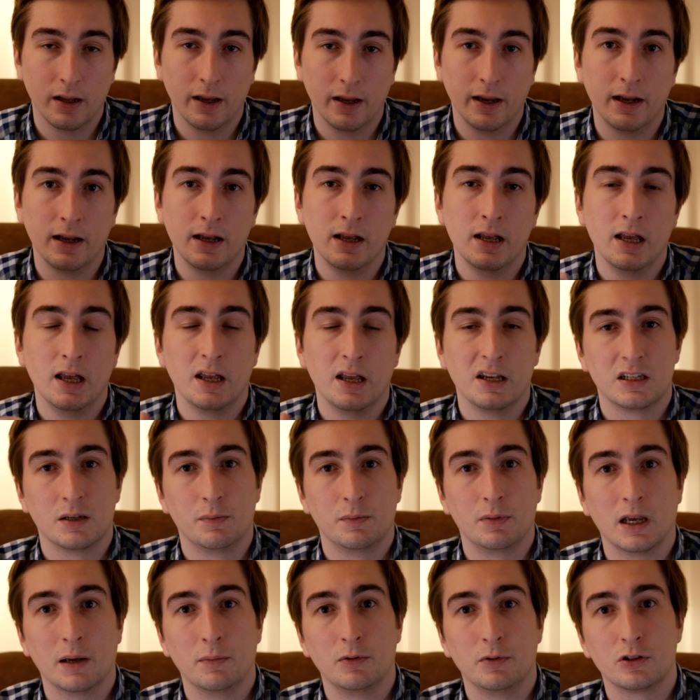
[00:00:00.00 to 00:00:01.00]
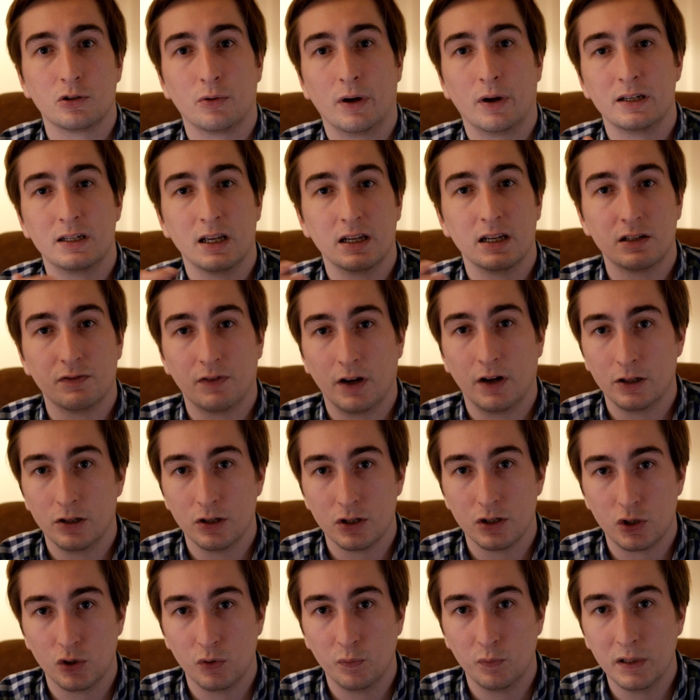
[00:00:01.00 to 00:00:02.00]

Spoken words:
there to be able to identify those two